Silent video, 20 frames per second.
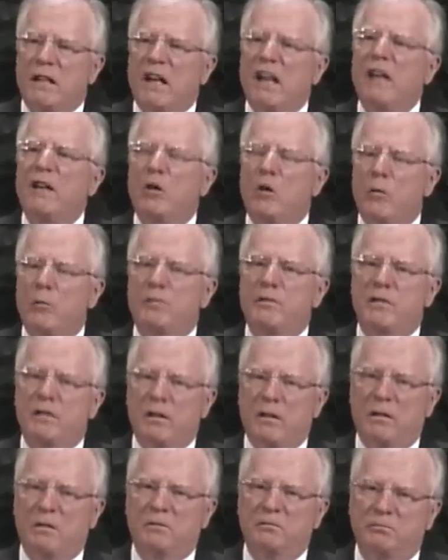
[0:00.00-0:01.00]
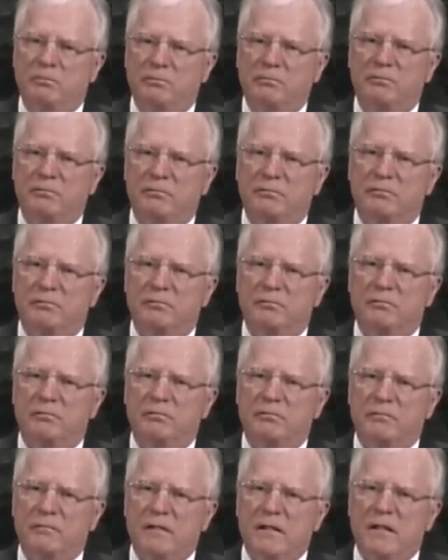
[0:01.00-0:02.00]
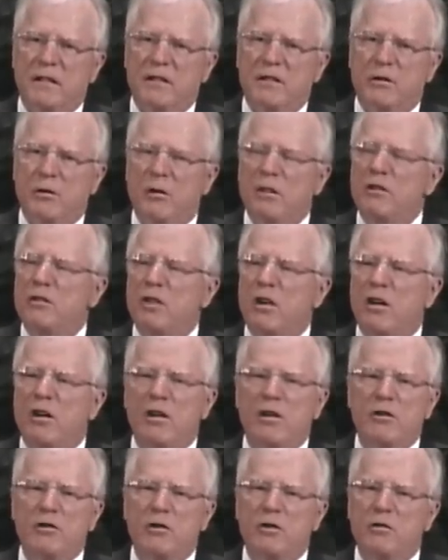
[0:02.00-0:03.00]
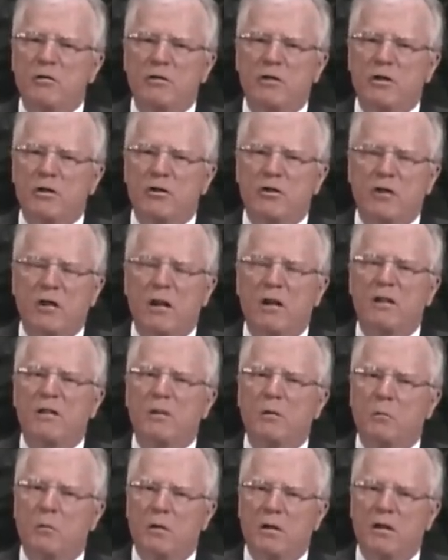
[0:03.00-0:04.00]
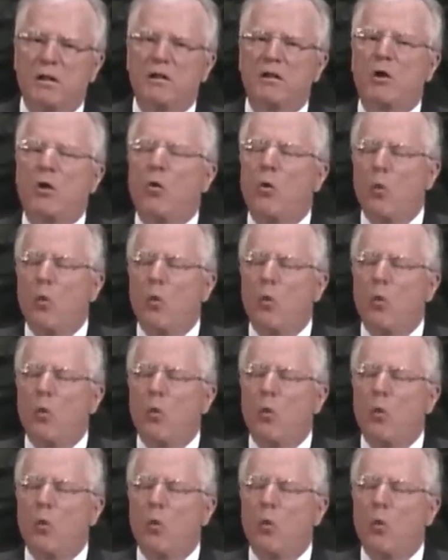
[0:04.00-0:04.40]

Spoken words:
I hope so. To encourage you to share the word,